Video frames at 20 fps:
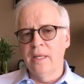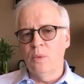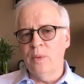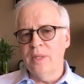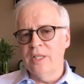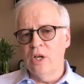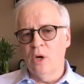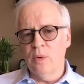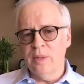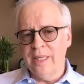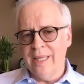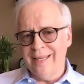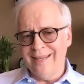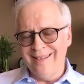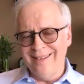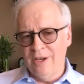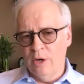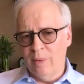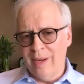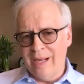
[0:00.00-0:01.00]
We don't
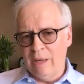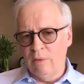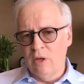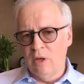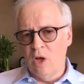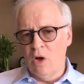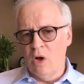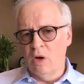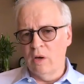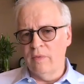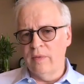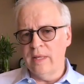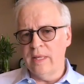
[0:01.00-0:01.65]
yet know how long